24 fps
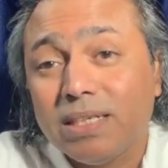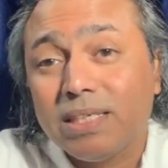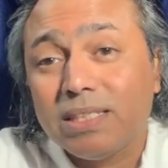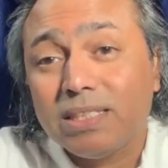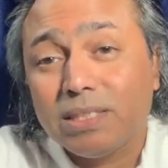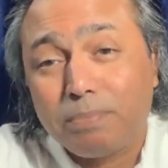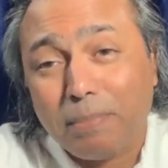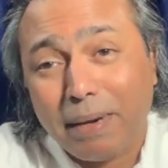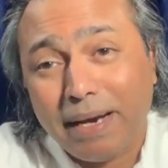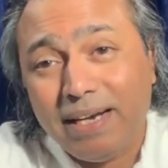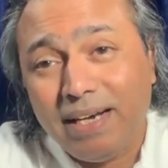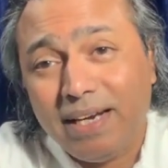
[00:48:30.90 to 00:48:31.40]

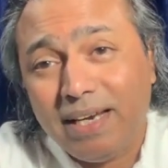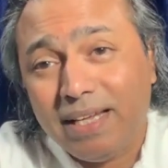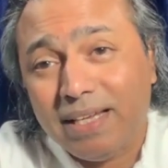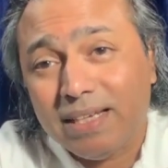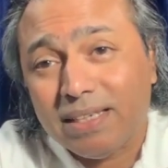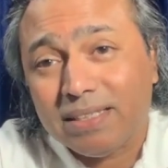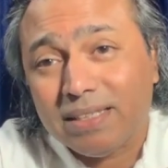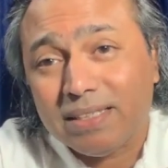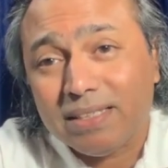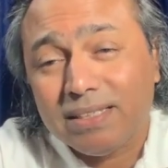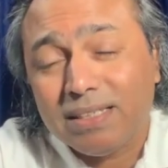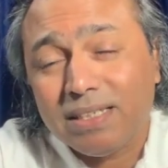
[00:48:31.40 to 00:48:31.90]
spending
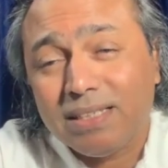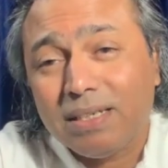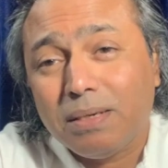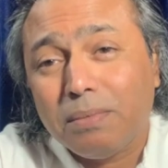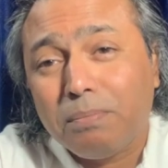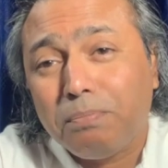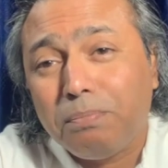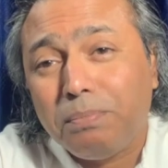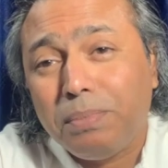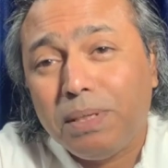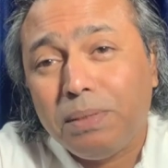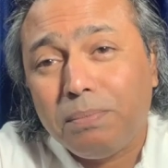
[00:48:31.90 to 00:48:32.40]

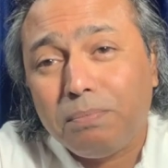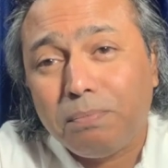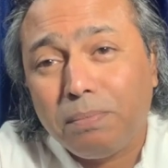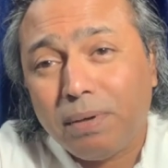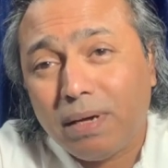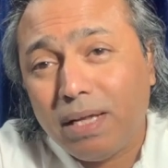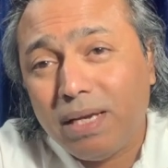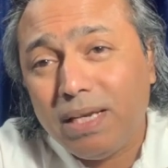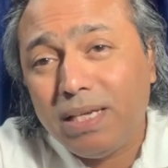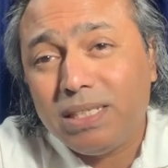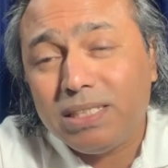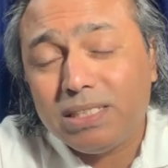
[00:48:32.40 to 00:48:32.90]

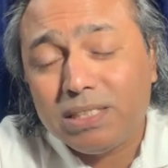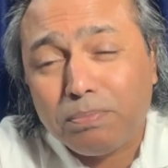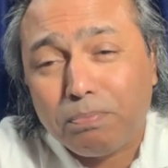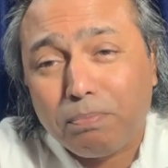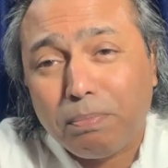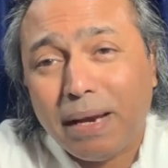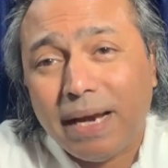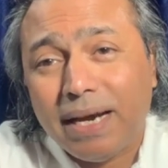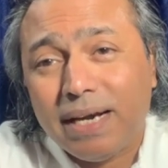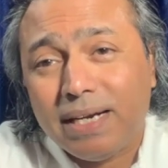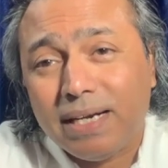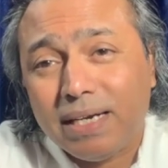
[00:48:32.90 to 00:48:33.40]
people
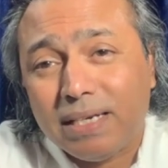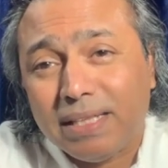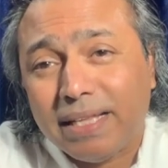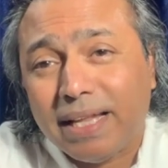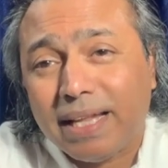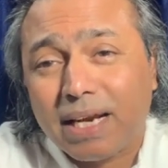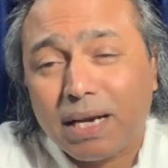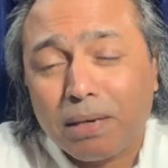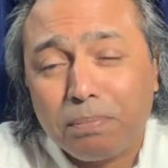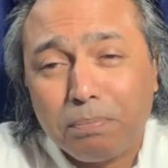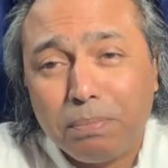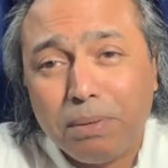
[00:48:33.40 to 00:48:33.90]
spend
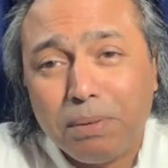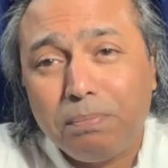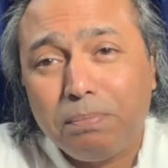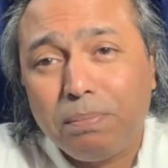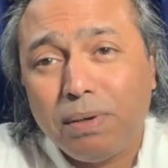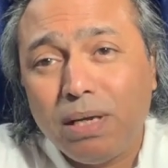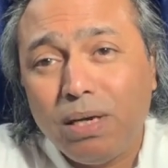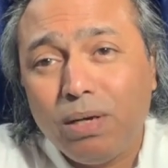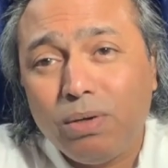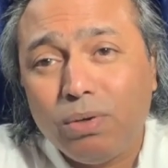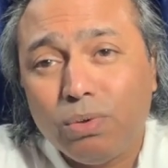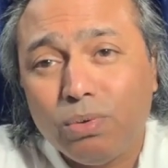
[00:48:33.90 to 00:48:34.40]
there are
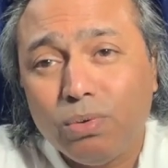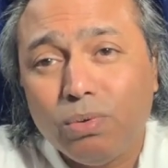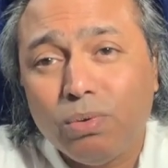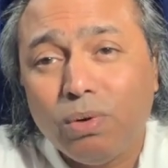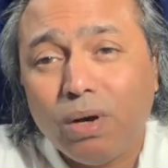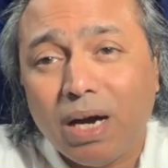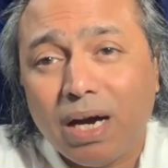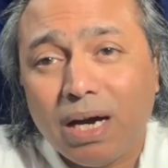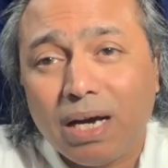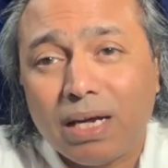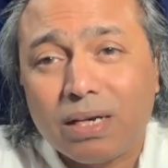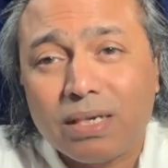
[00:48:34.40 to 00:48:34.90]
people who
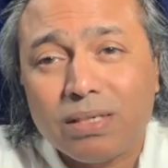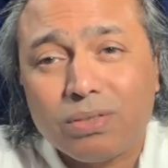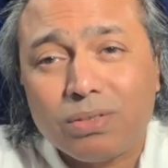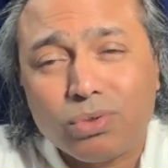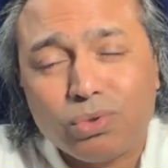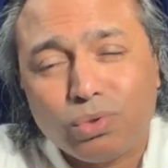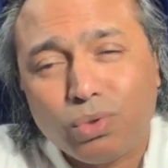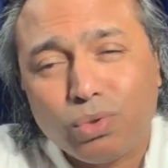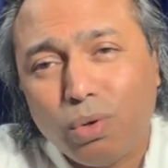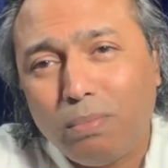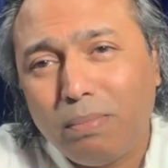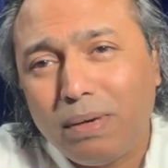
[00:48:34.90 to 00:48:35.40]
are
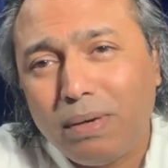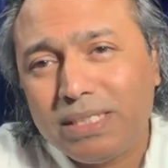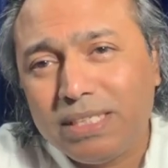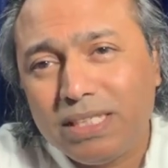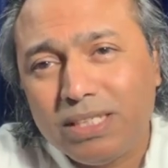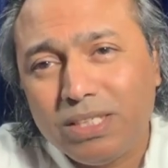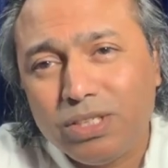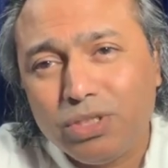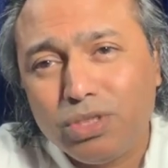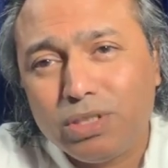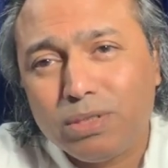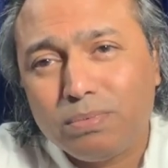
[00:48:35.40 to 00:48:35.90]
so much
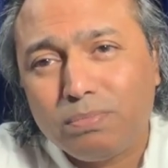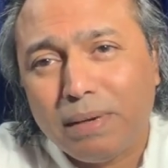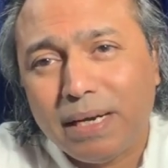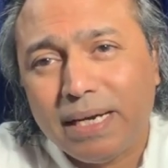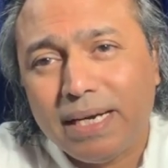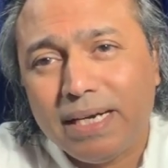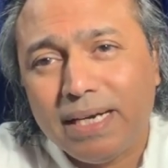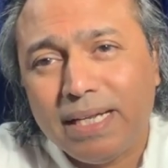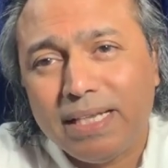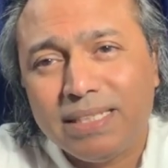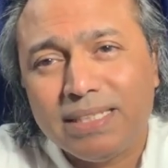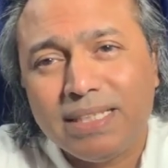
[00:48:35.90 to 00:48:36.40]
into
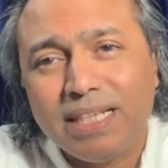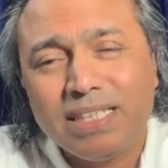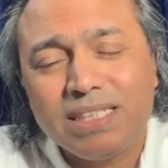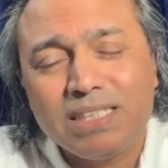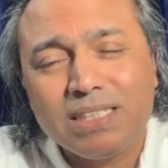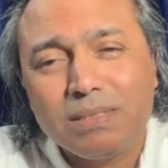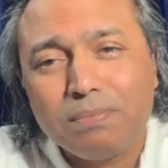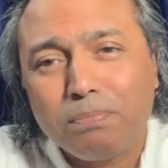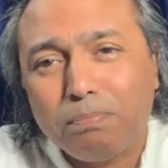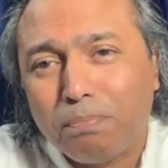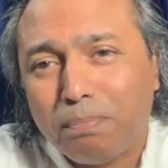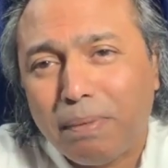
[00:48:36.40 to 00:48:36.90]
spending they
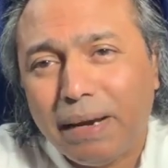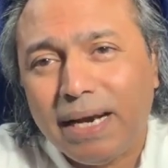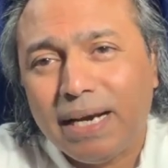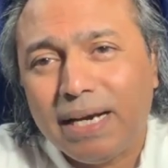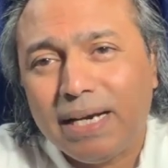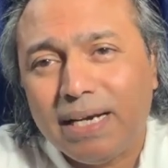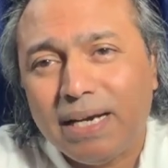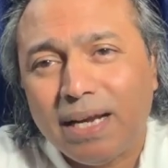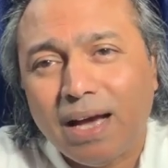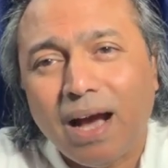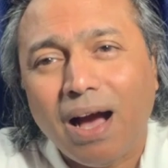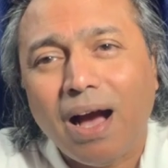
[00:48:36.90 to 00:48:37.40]

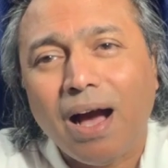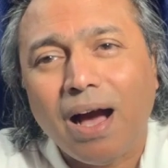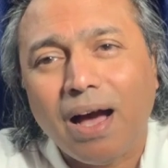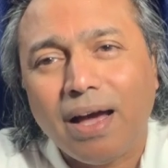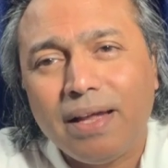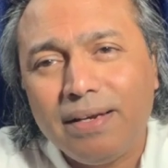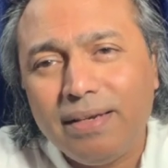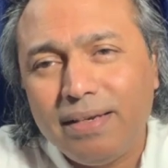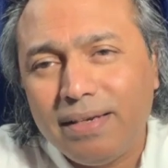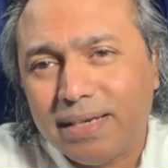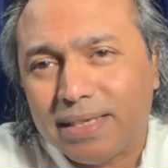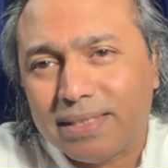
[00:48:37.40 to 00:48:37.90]
spend
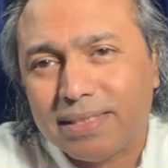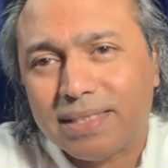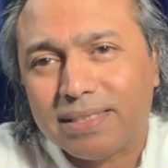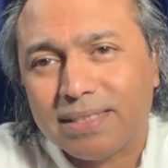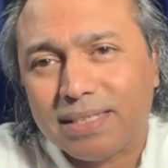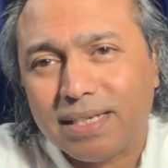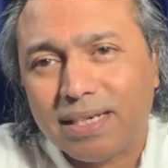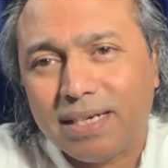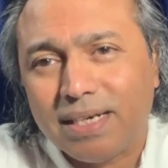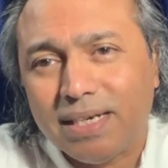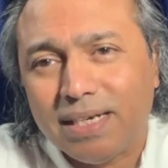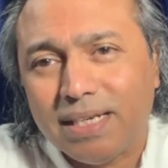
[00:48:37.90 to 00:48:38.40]

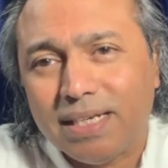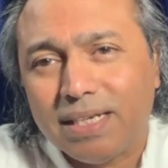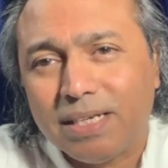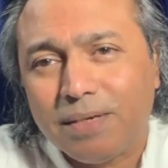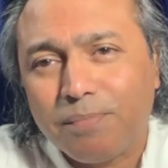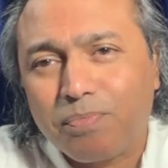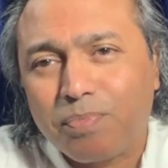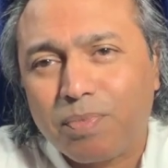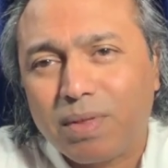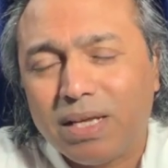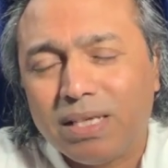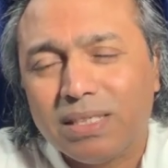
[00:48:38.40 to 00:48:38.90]
unnecessarily
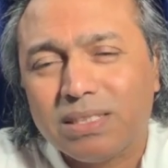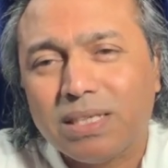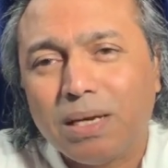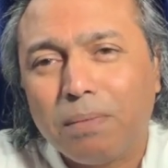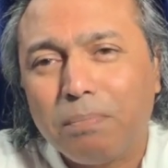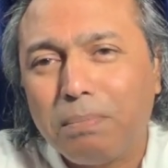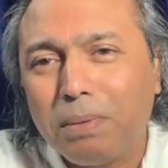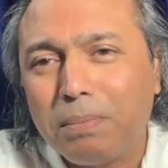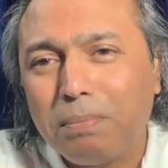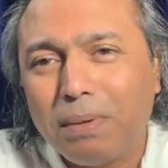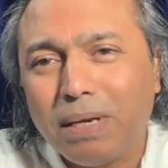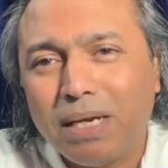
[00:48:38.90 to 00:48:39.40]

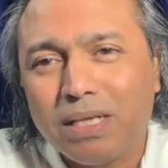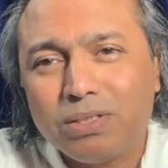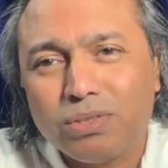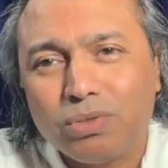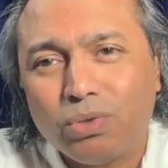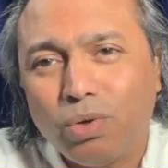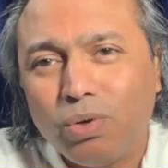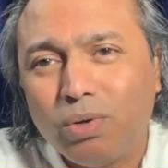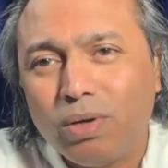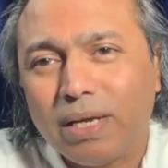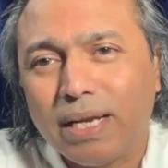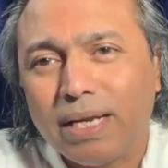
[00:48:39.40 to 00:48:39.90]
some people are
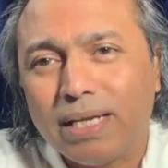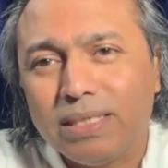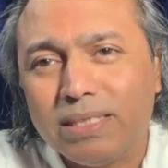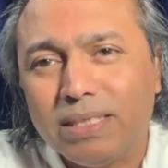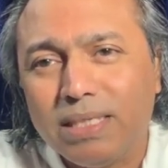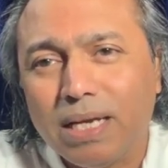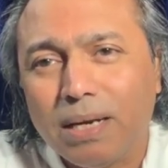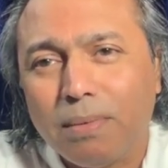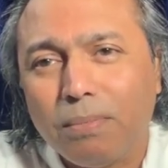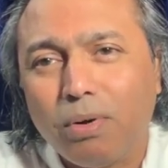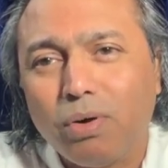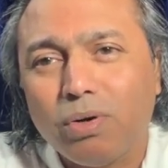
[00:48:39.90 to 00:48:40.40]
so
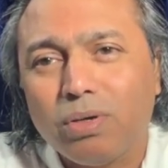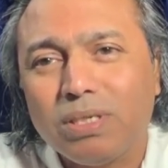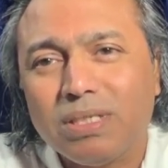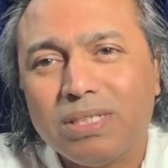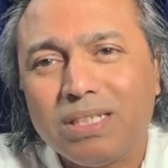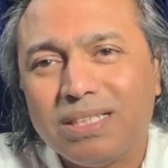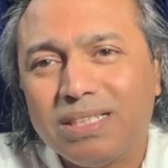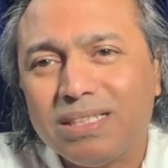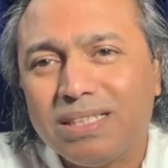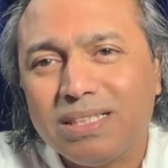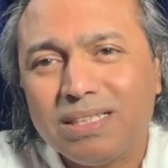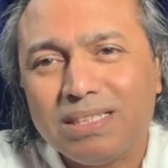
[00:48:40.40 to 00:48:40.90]
crazy about
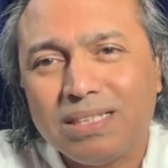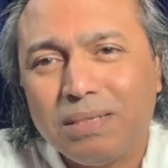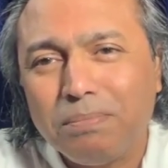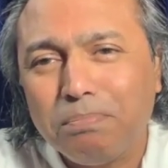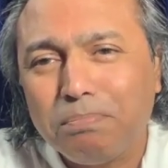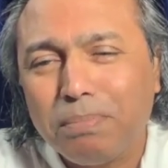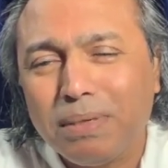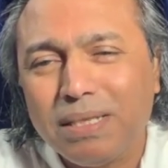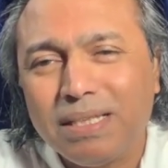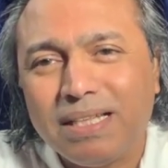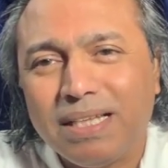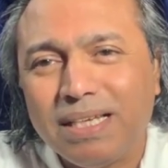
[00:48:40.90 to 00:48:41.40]

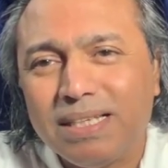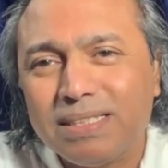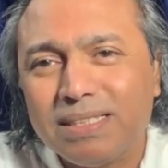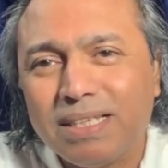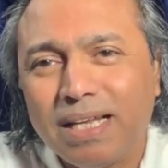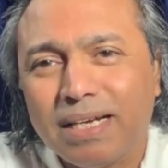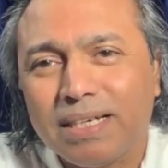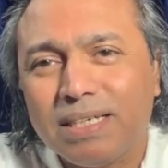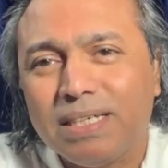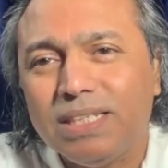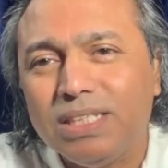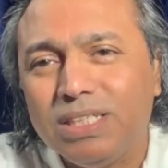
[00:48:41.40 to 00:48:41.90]
simple things
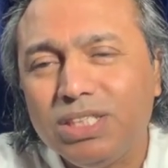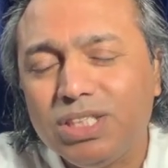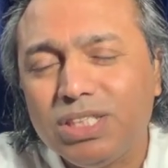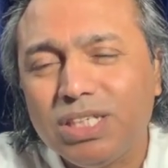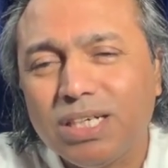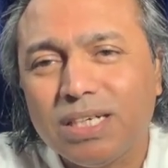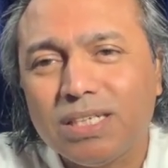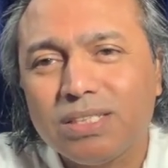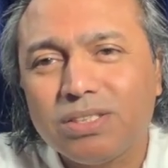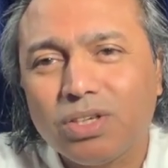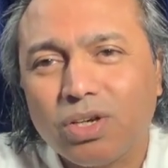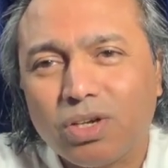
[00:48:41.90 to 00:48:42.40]
like
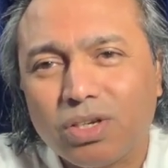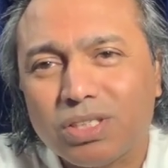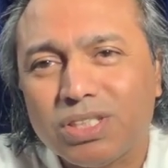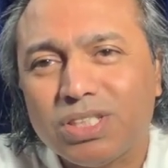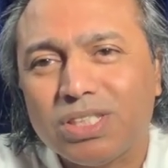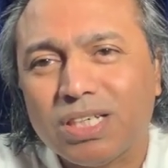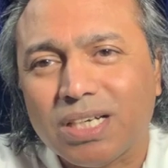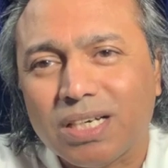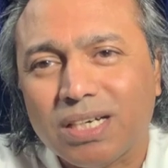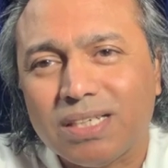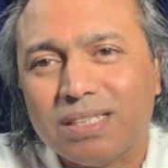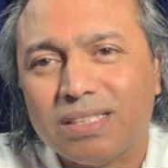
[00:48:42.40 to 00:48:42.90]
t-shirts or
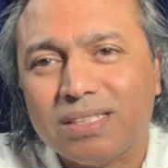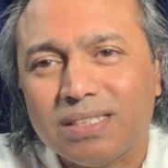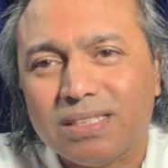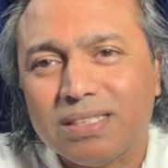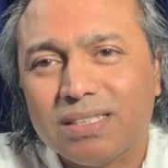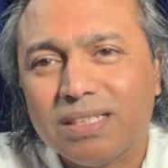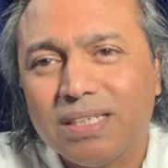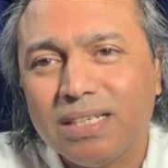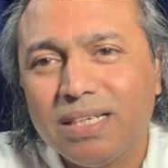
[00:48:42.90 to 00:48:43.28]
shirts